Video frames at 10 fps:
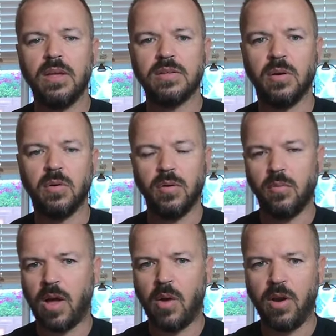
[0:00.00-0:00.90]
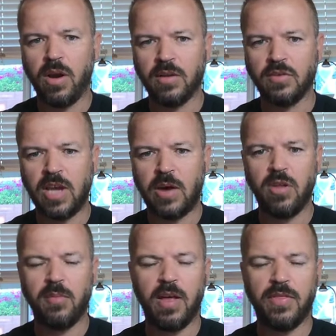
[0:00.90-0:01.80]
So I wanted to chat
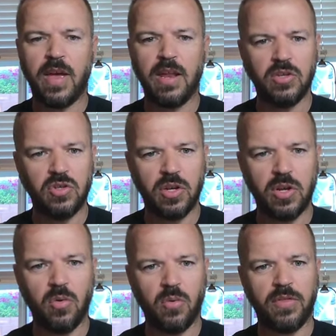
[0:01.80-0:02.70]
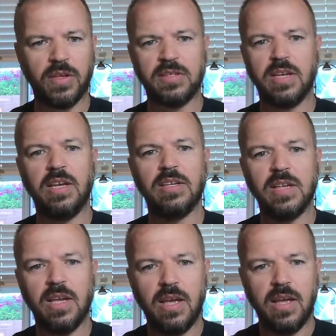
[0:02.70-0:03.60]
with you about that, let you know what this
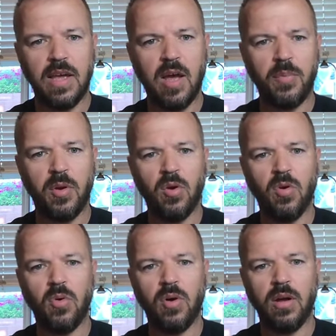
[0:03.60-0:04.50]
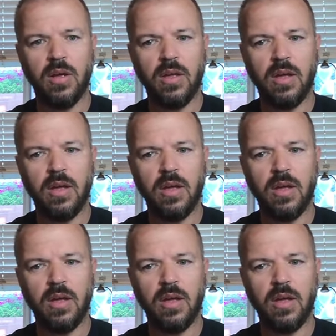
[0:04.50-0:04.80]
is, help you